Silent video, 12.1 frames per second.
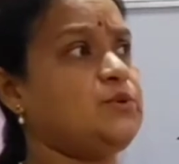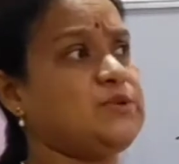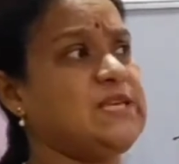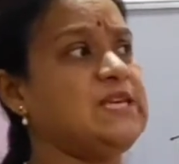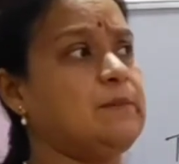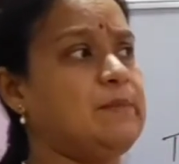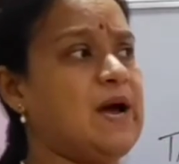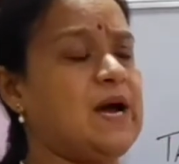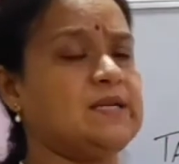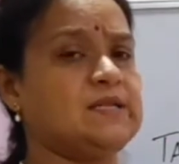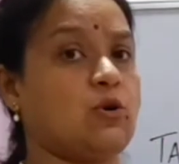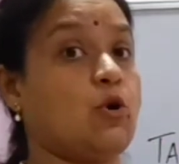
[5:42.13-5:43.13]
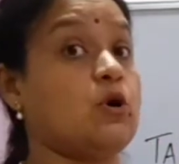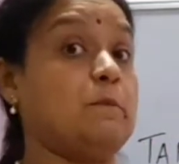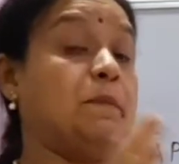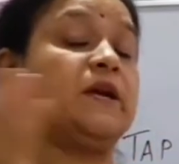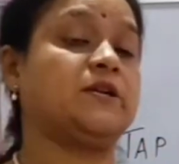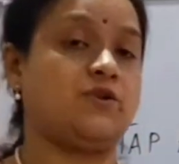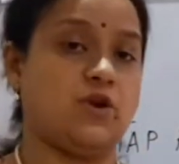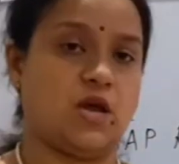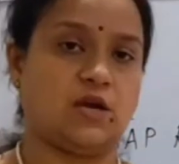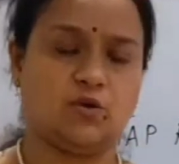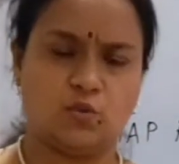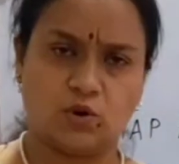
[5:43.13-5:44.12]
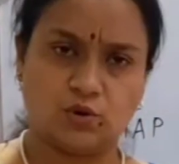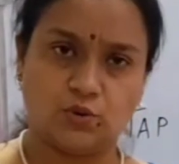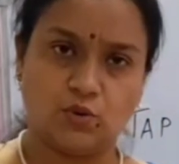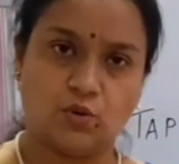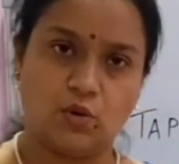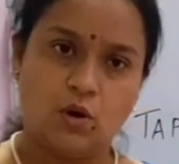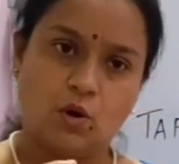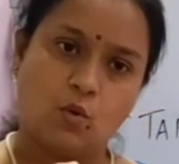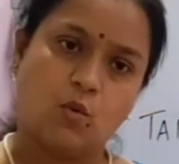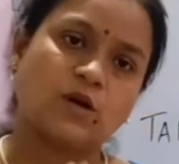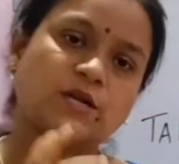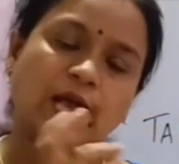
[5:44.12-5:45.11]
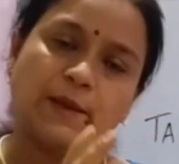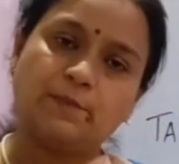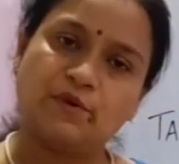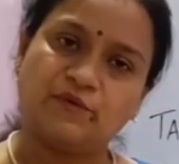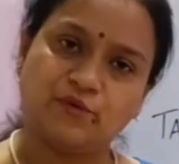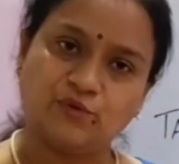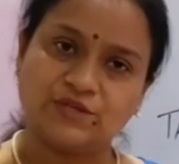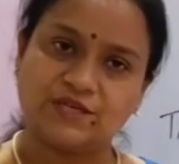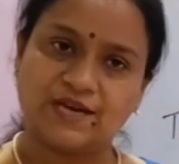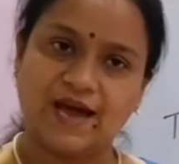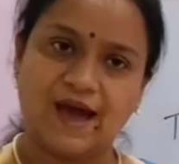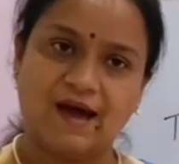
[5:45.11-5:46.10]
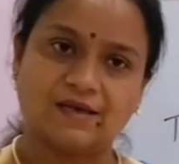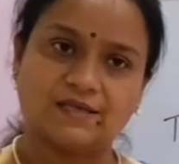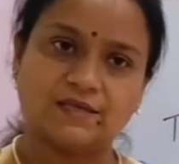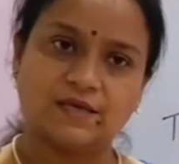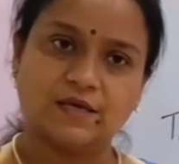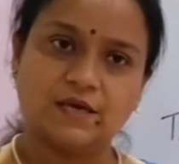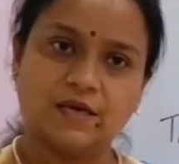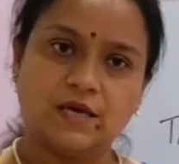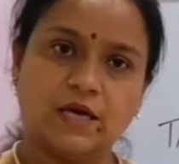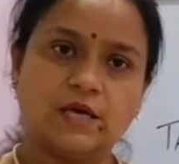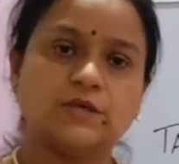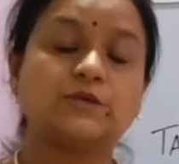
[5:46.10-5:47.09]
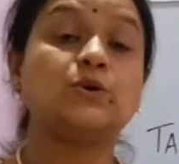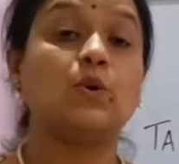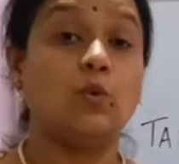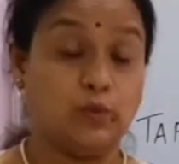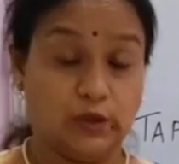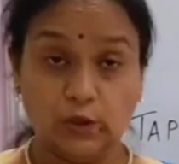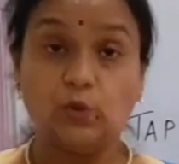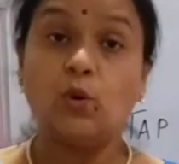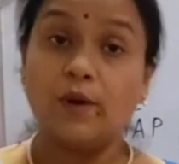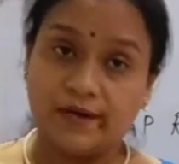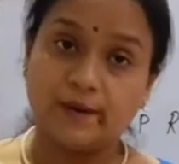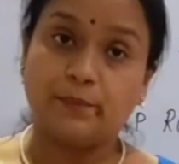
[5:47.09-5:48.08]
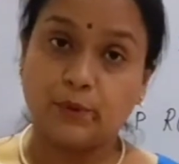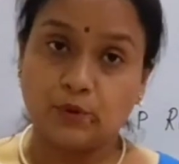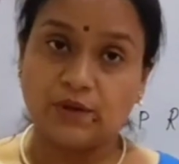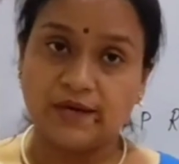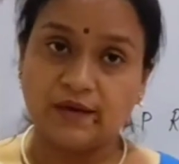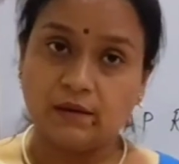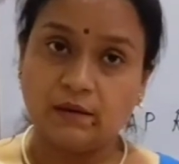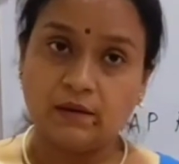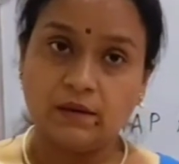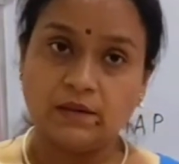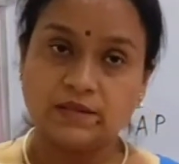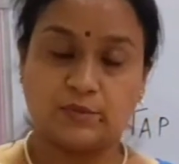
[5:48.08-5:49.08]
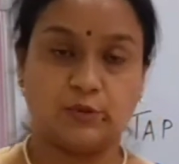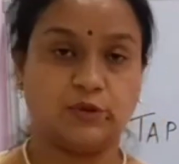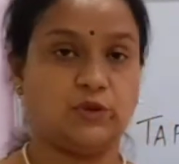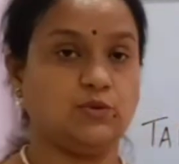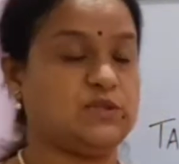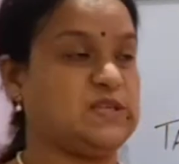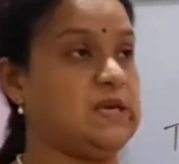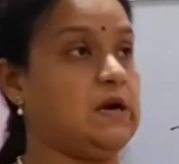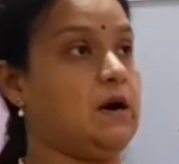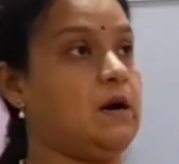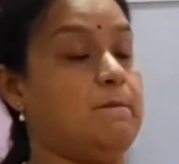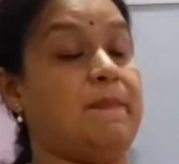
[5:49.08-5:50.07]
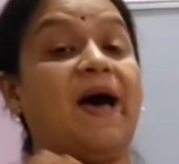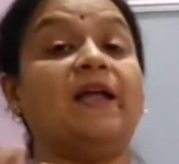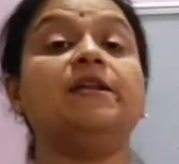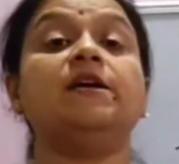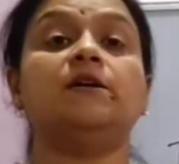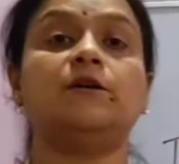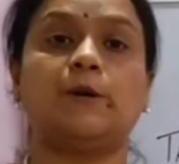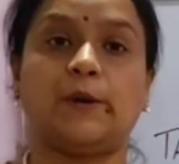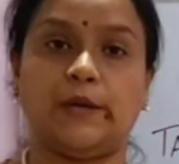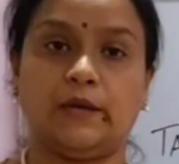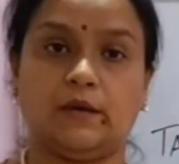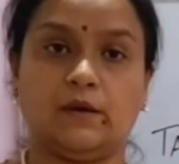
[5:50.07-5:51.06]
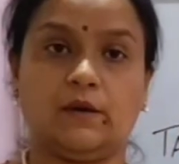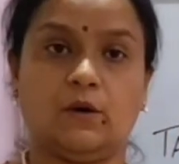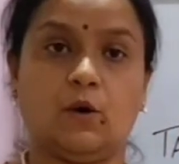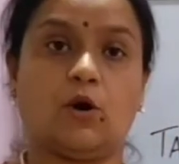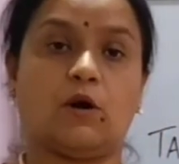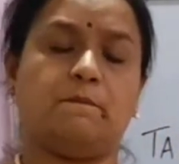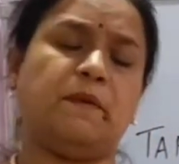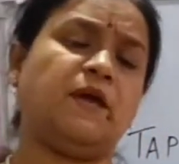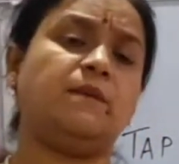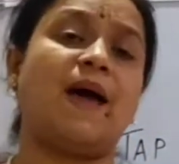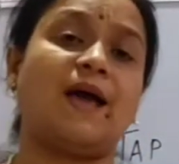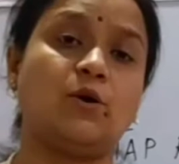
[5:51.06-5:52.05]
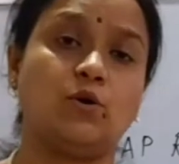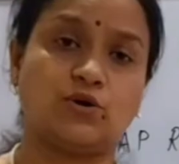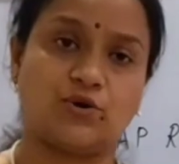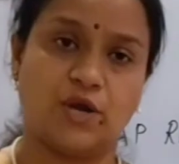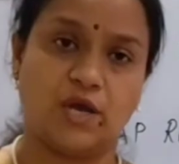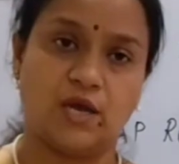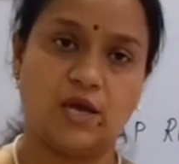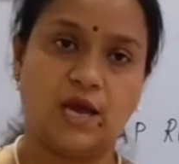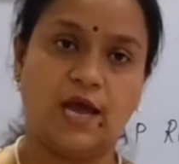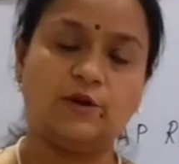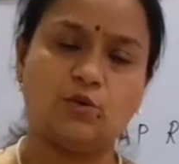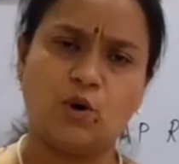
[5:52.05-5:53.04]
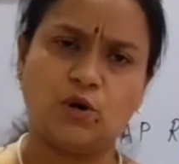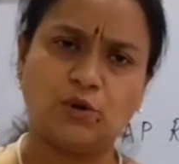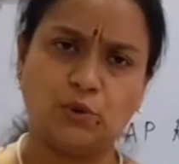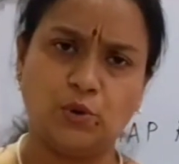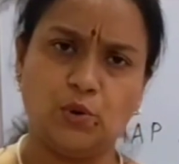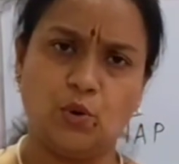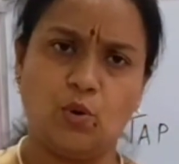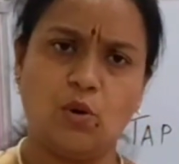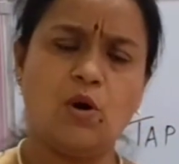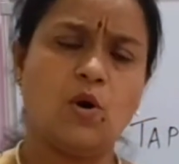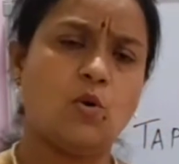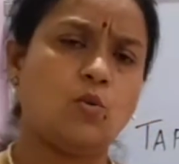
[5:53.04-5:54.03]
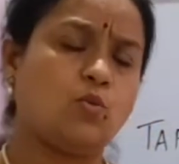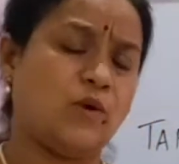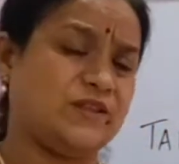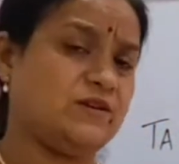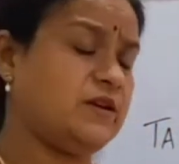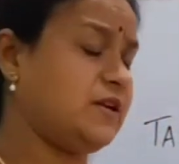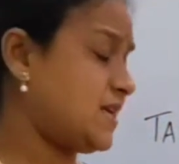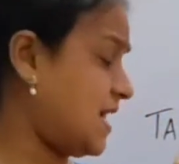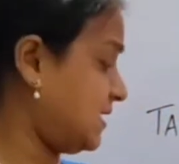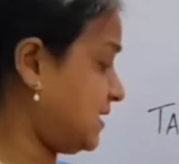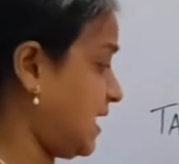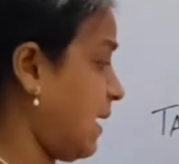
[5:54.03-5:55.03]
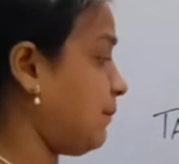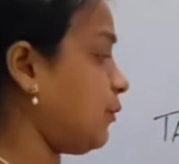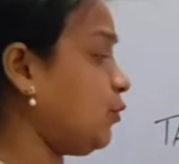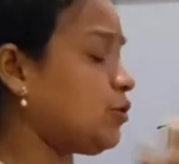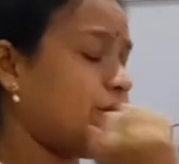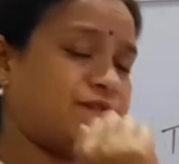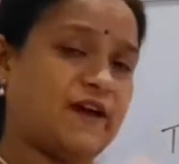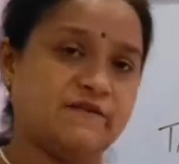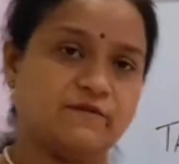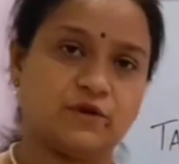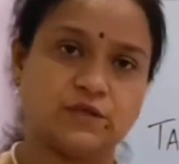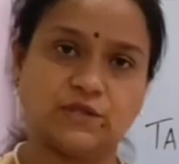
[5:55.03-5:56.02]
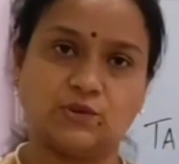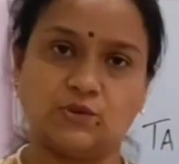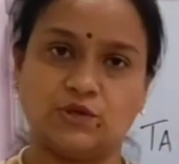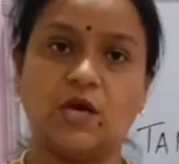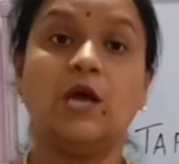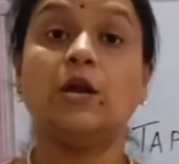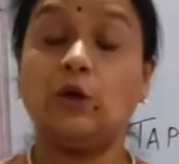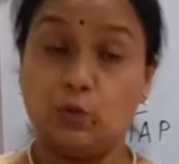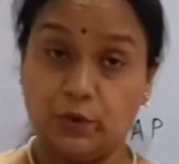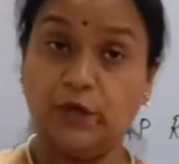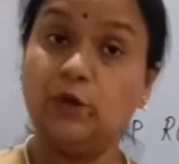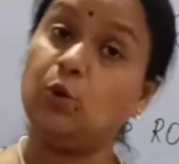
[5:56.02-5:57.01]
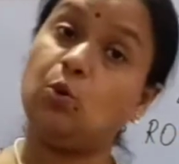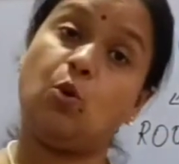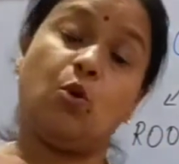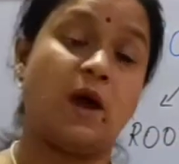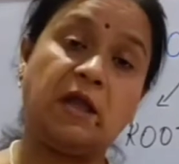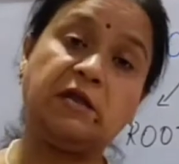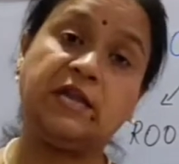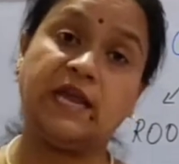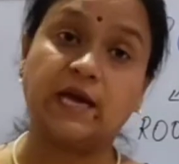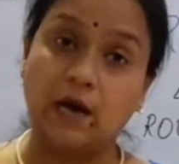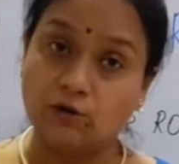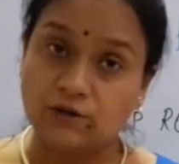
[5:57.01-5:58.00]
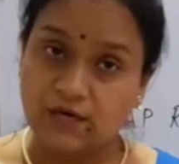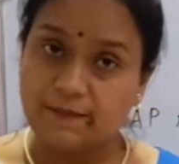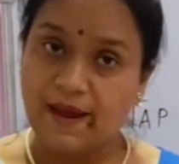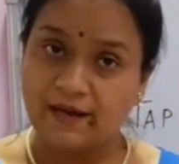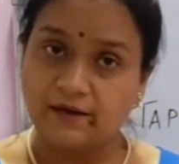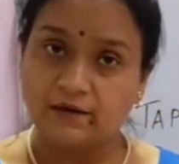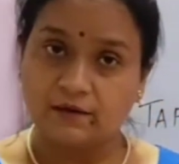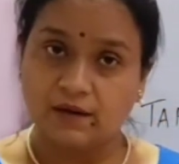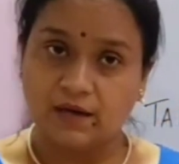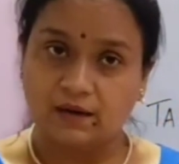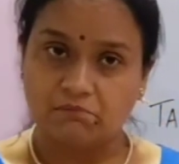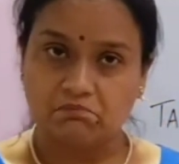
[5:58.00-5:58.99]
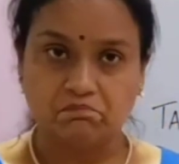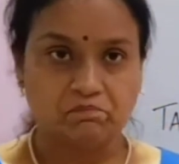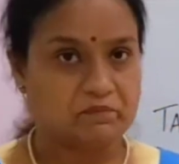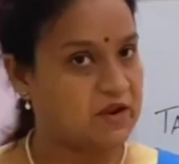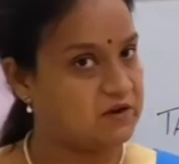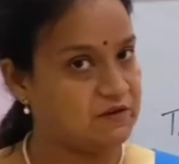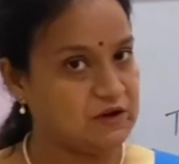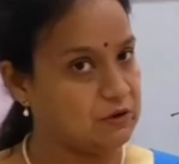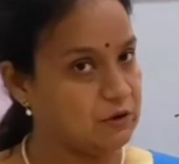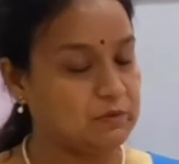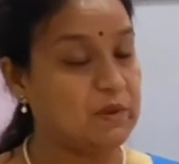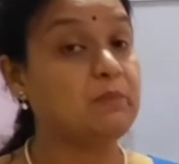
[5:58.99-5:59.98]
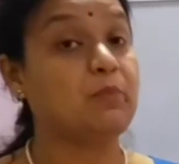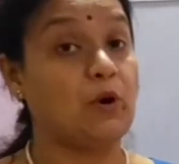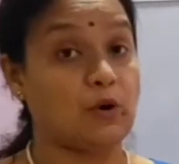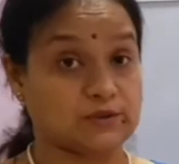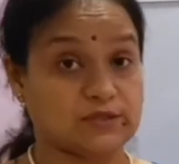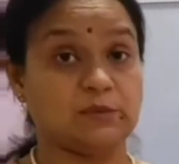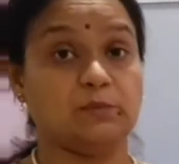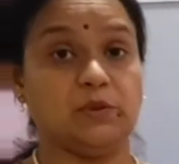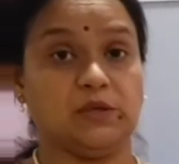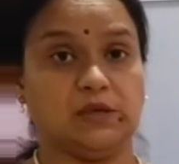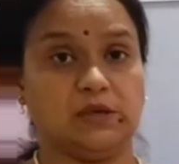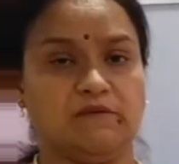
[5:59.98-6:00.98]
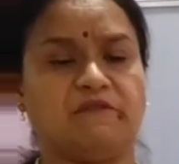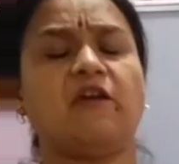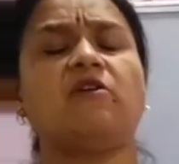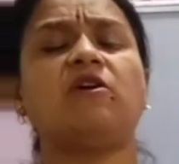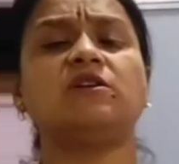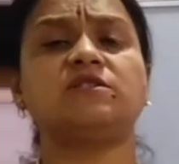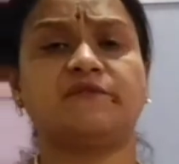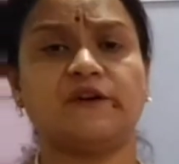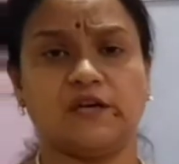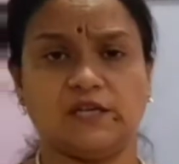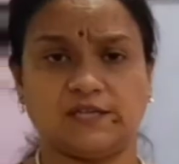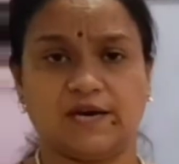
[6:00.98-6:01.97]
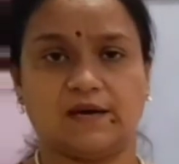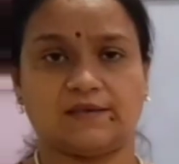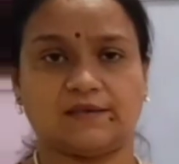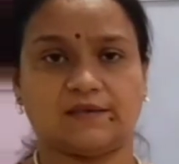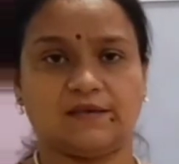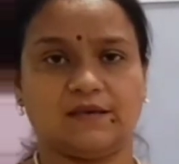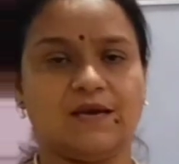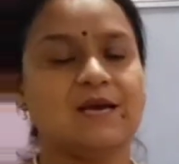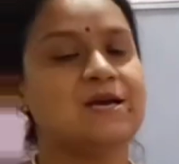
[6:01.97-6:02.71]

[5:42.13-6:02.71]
you see a plant or a big tree and you want to know what type of root it has. So will you go and uproot it? Suppose you see a banyan tree or a big mango tree and you want to know whether it has taproot or fibrous root. Now will you go and take out that banyan tree? That will not be possible. Very difficult task.